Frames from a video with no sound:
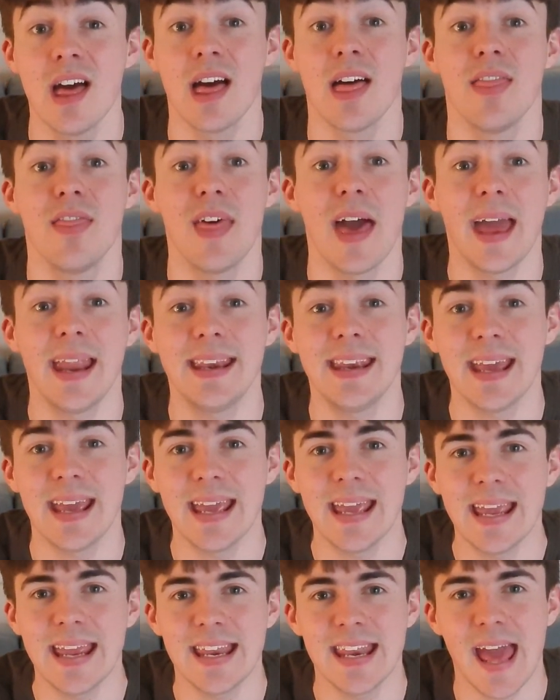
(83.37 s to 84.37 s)
Then
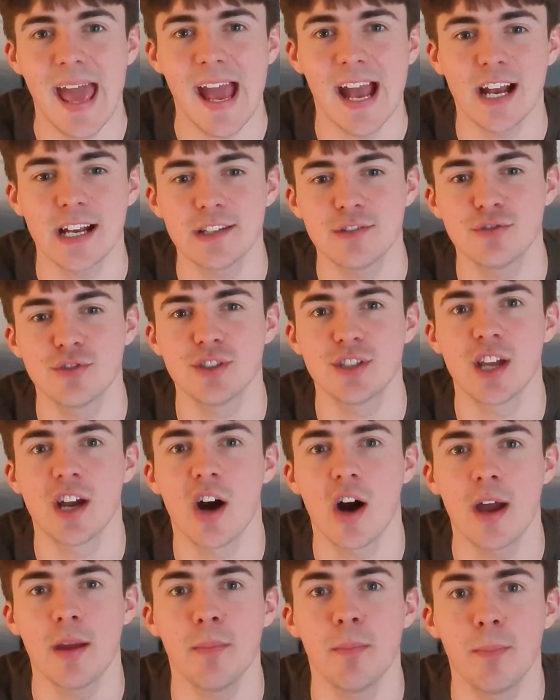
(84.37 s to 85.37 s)
in extra
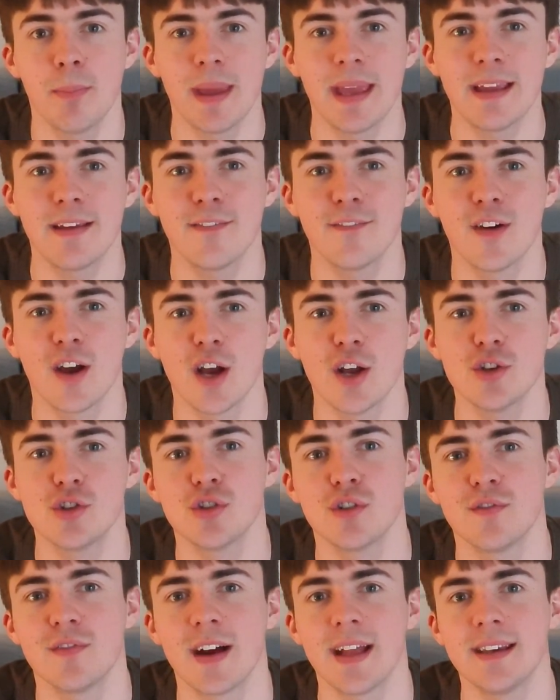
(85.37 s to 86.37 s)
time, big
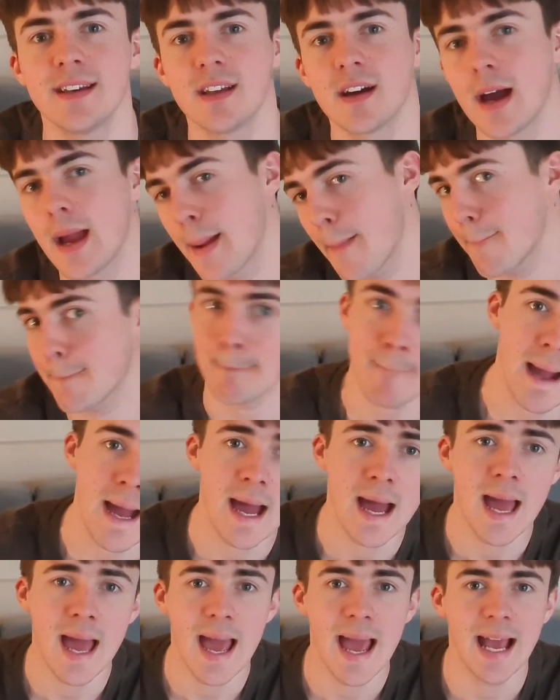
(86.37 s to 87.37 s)
Virgil van Dijk
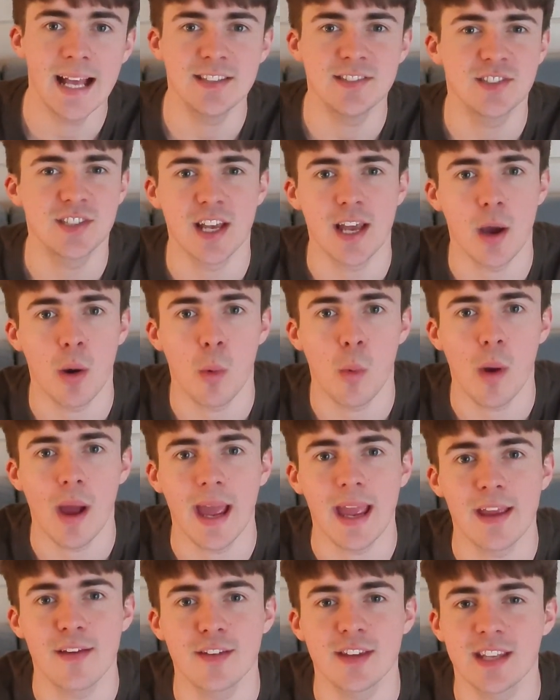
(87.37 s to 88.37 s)
heads it
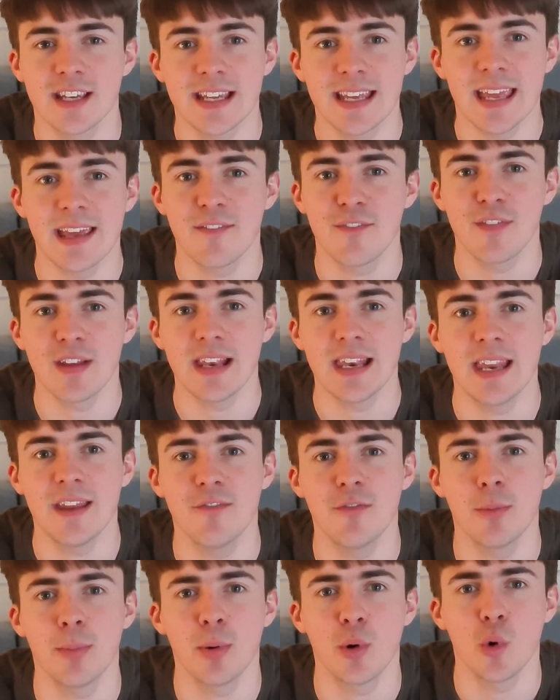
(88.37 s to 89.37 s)
away to give
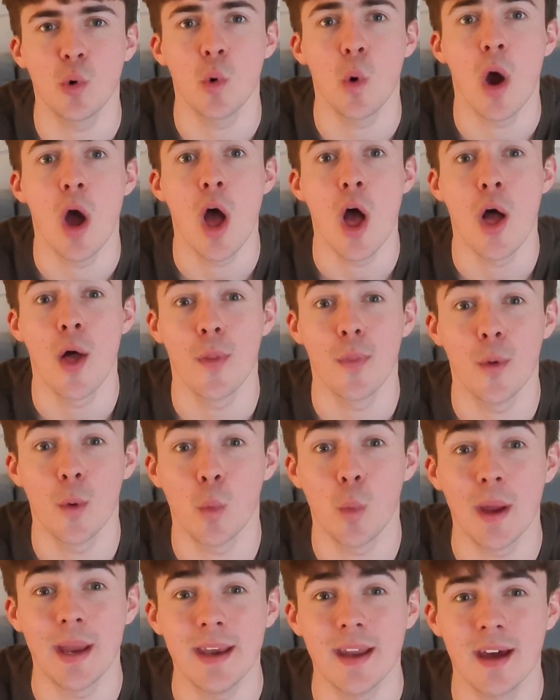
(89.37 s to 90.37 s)
Liverpool the
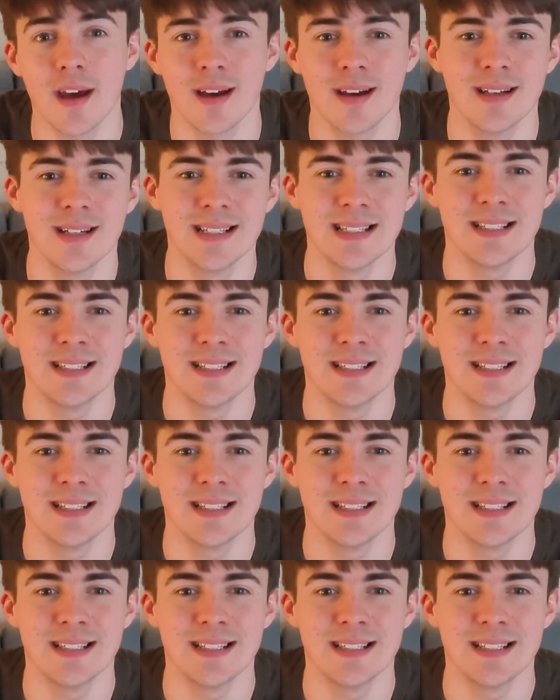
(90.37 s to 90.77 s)
winner.